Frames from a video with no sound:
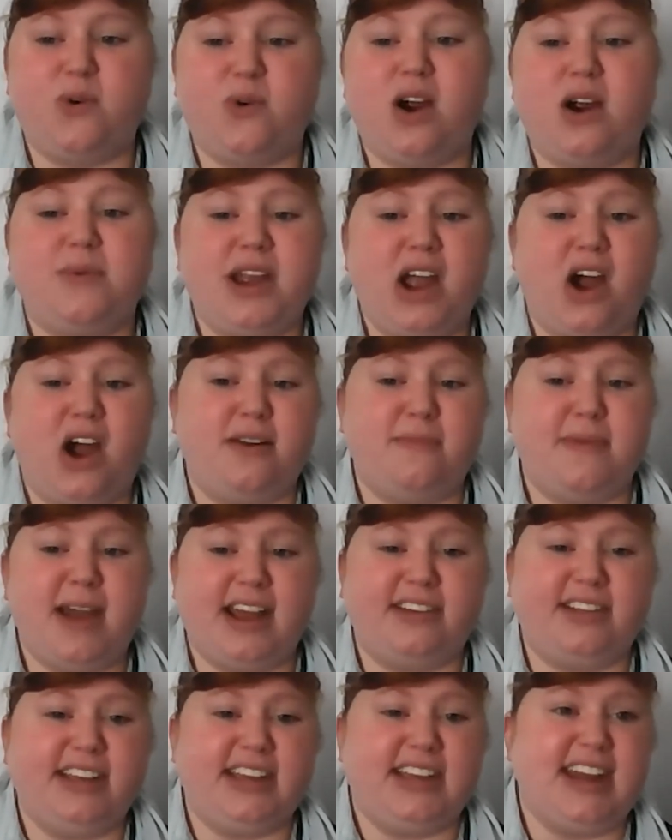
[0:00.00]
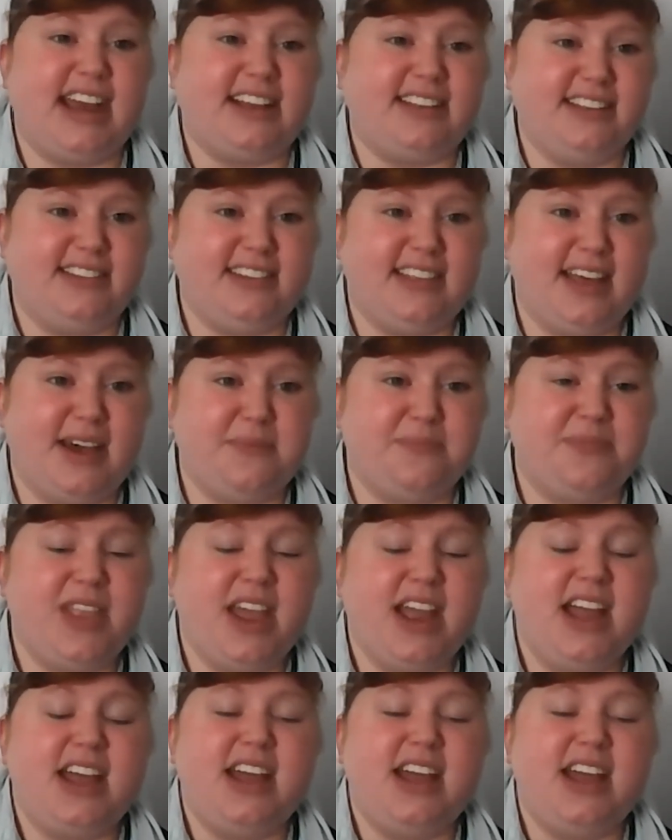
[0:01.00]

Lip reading: or are we automatically connected to them?